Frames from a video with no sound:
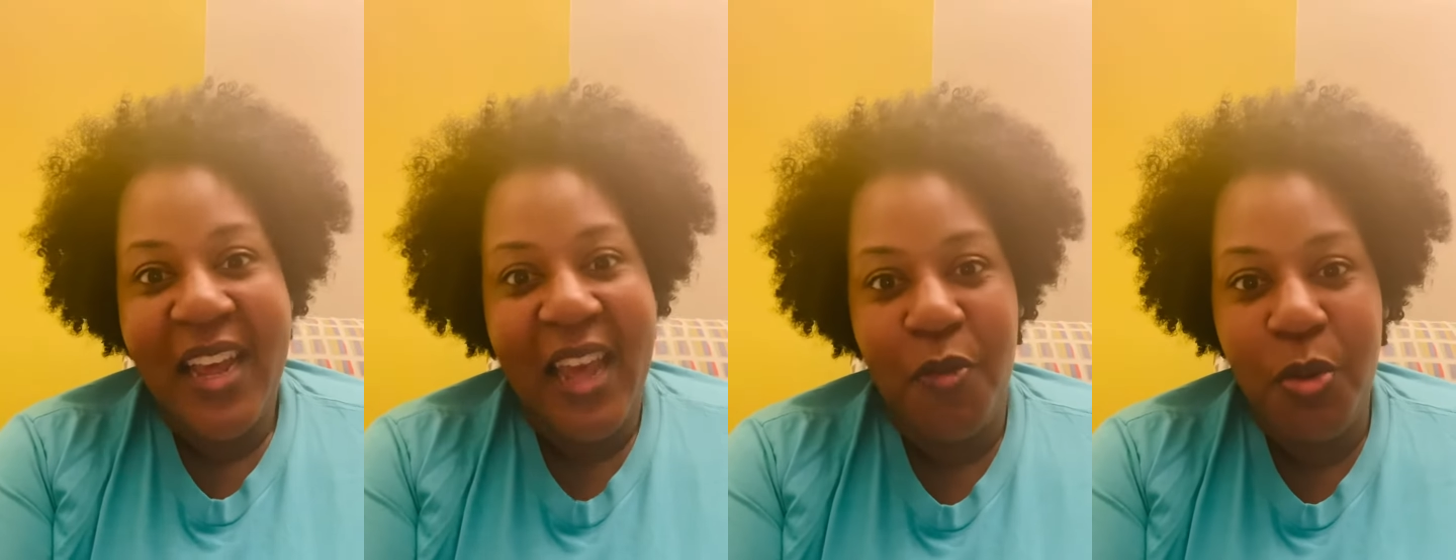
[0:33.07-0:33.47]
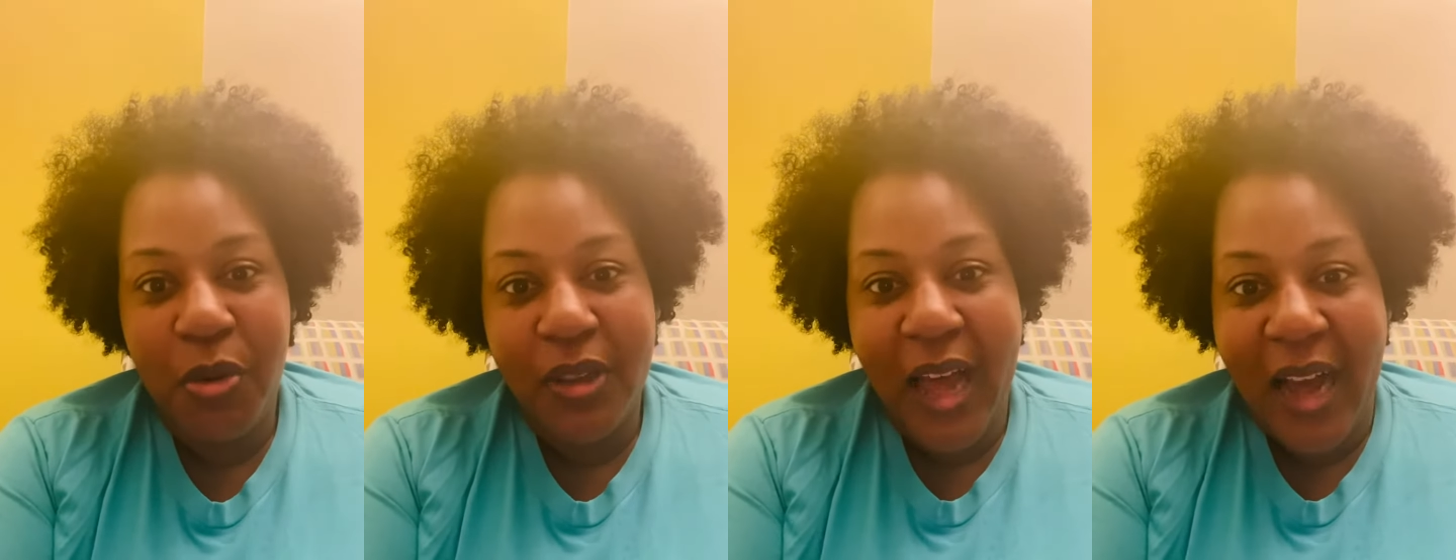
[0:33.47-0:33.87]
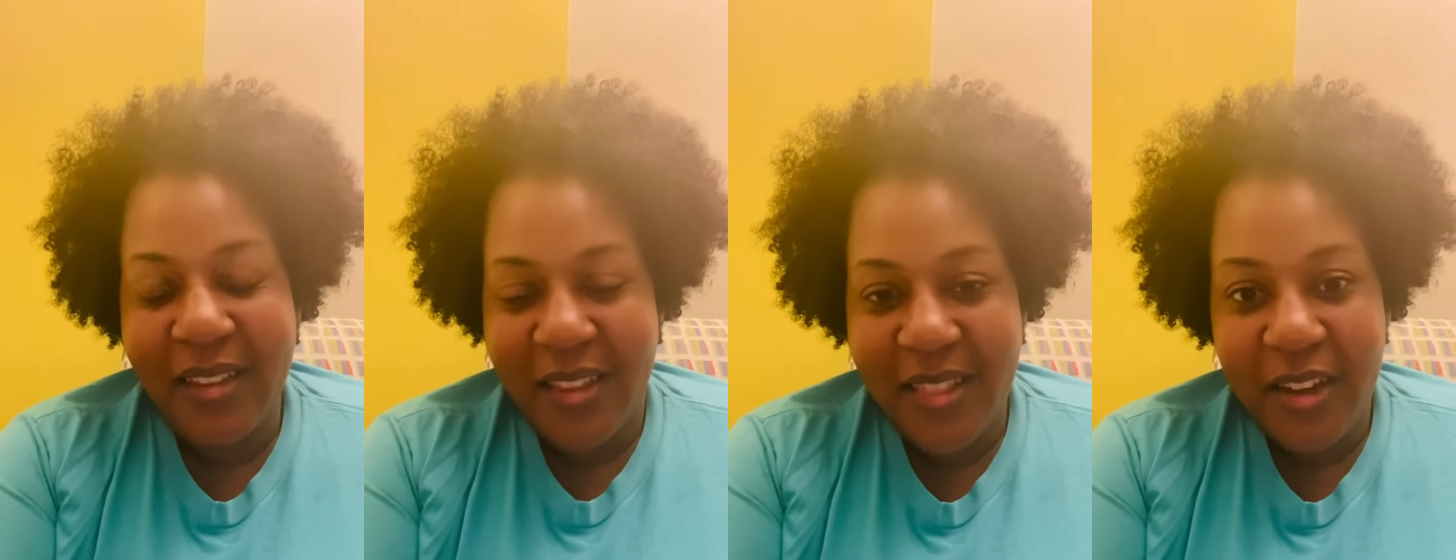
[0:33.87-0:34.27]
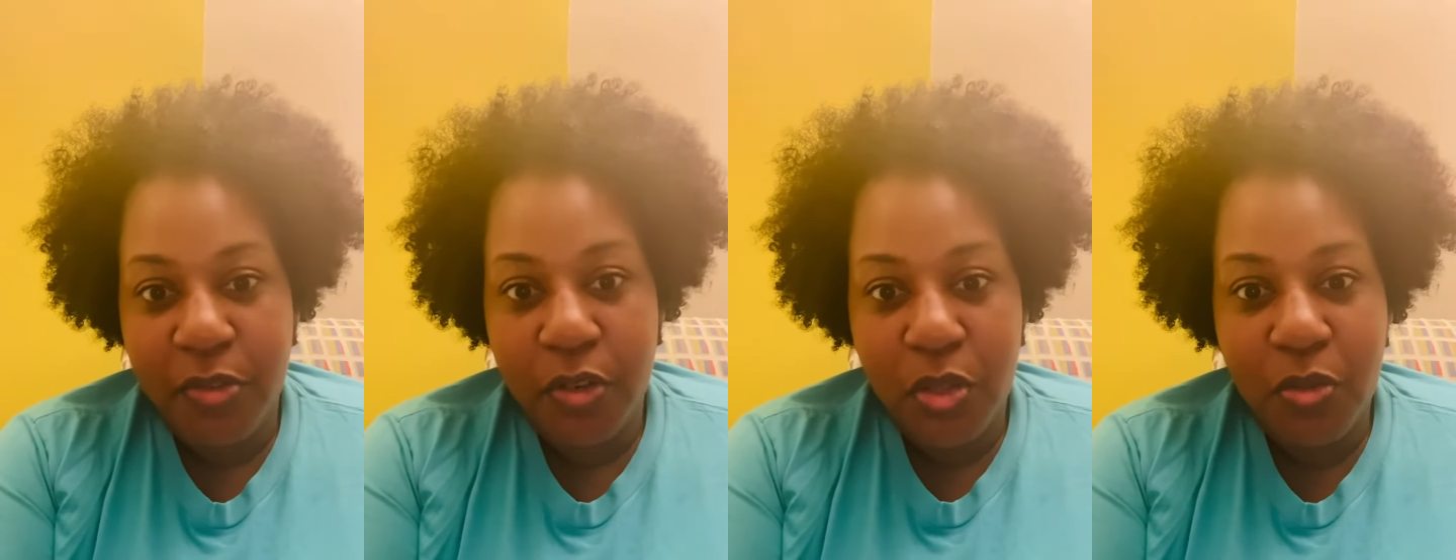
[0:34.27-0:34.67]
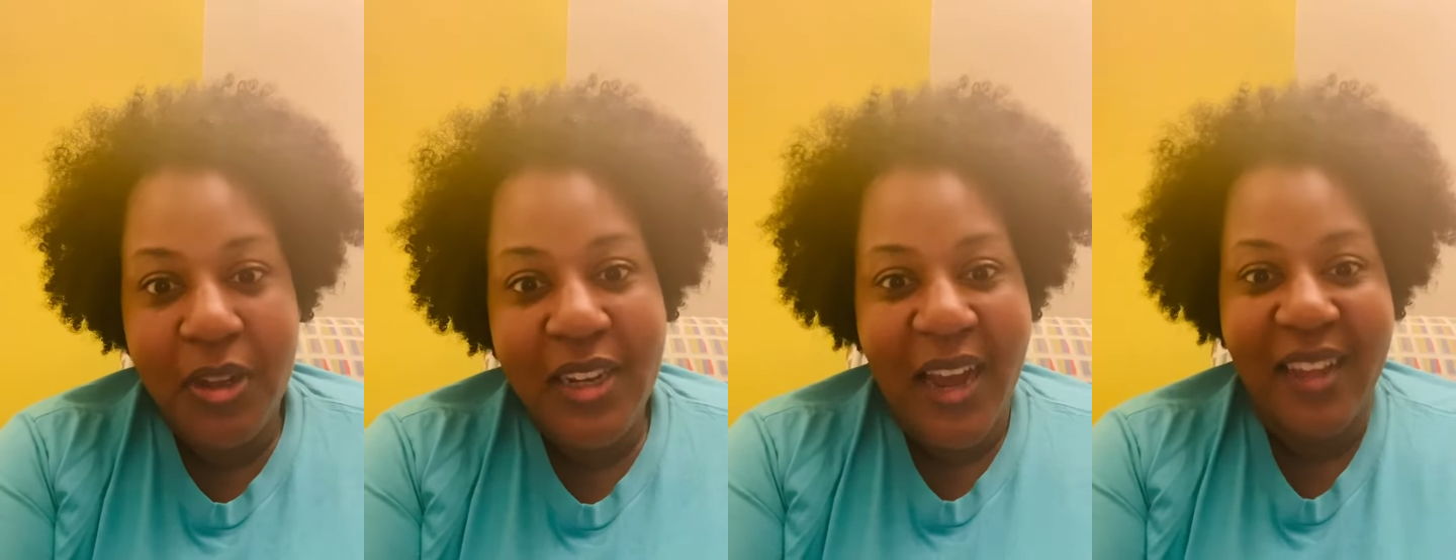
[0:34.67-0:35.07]
and we were locked in there for
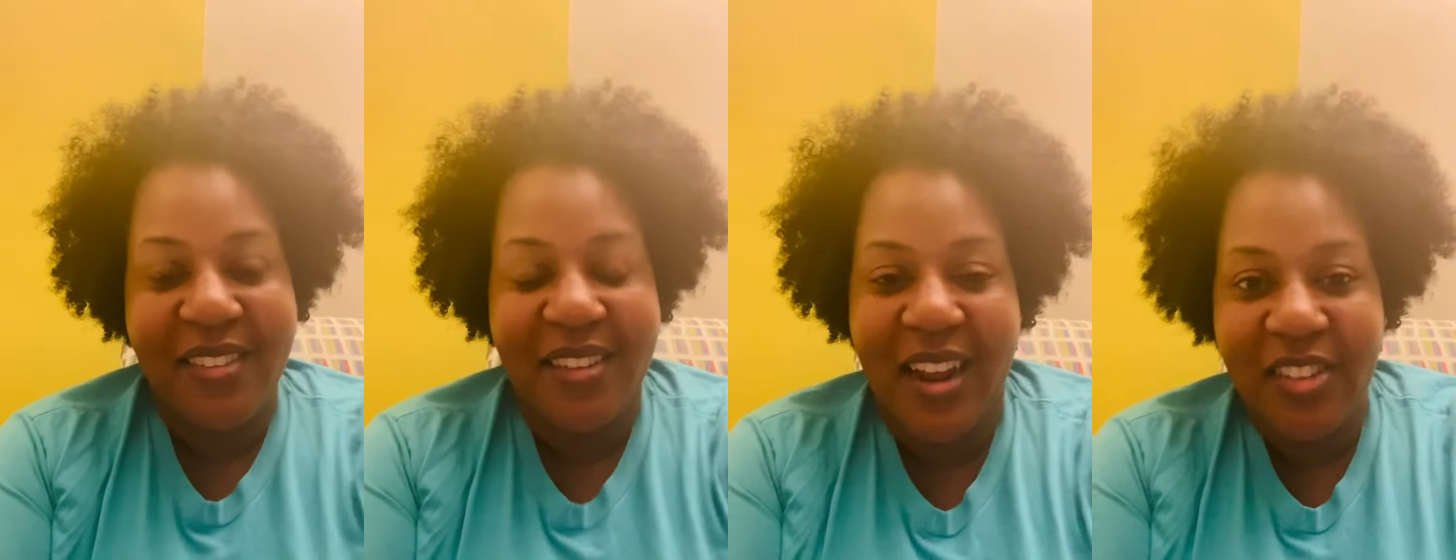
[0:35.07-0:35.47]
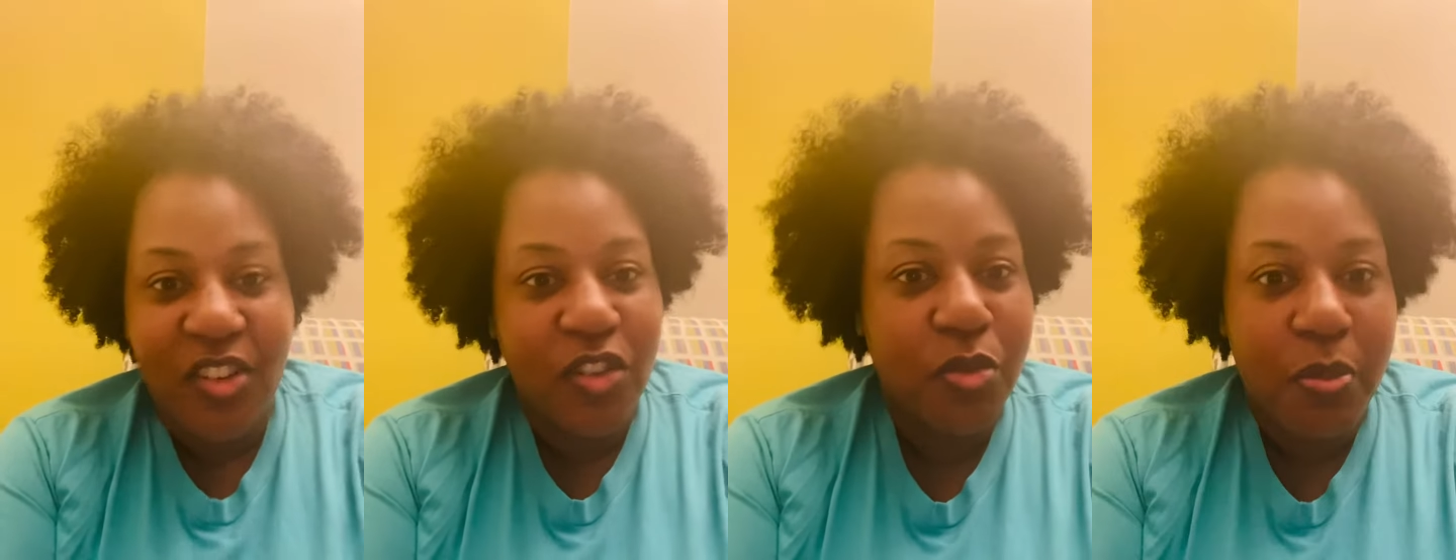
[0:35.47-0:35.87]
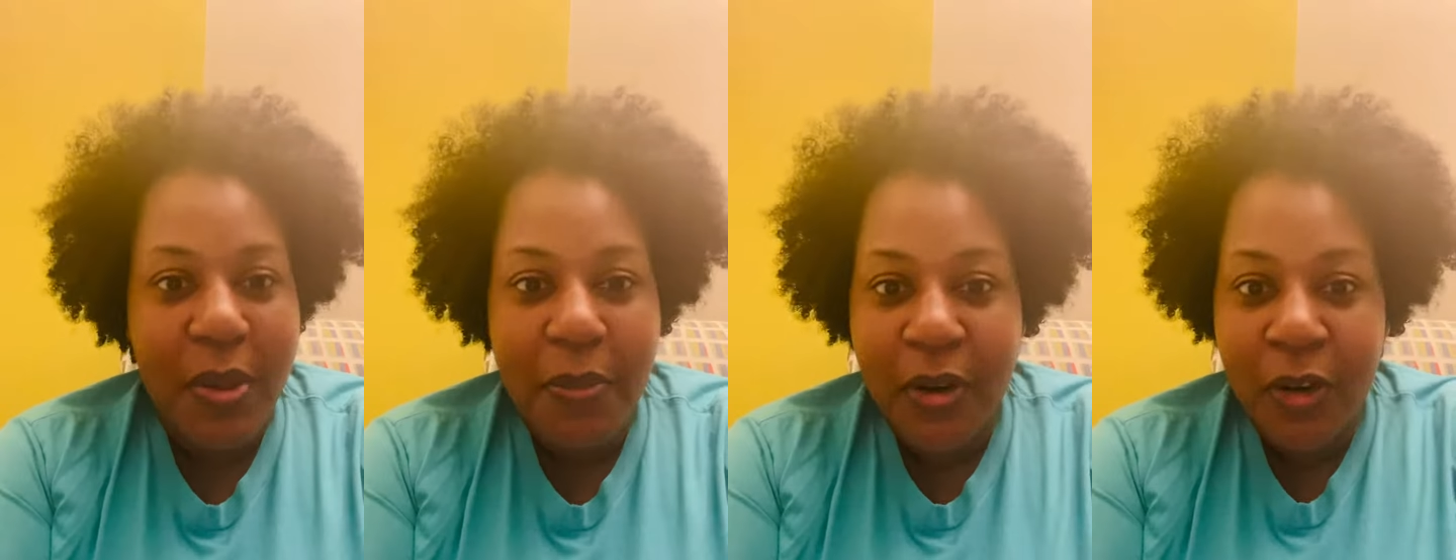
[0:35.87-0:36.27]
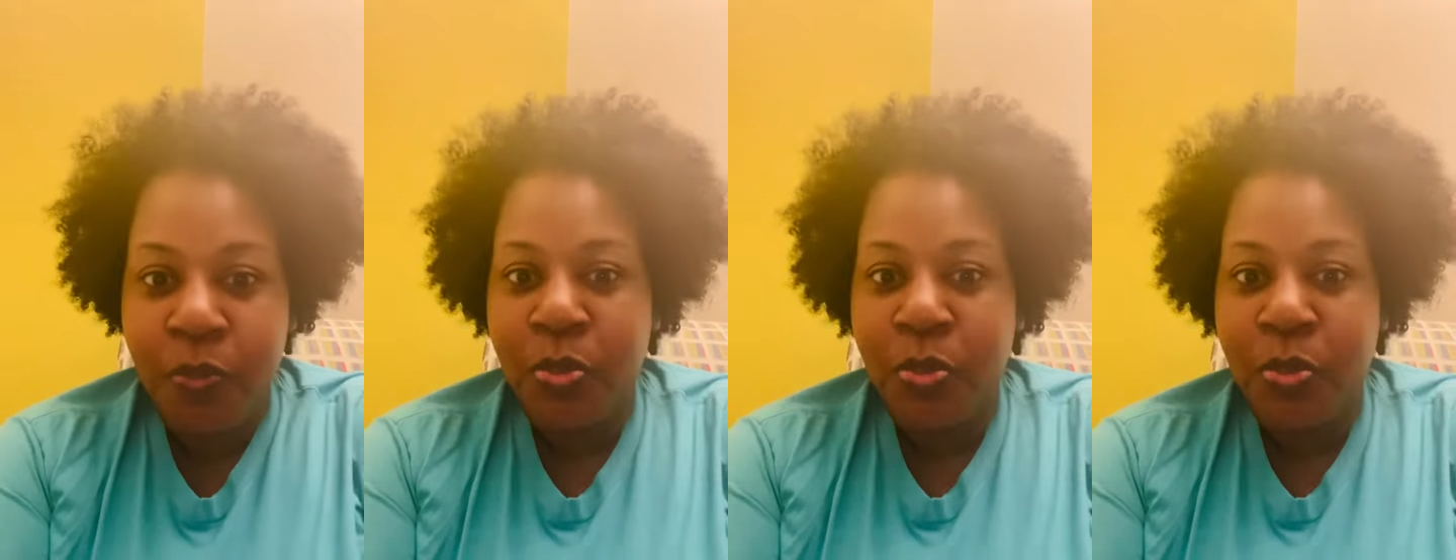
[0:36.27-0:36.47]
3 nights. And I just remember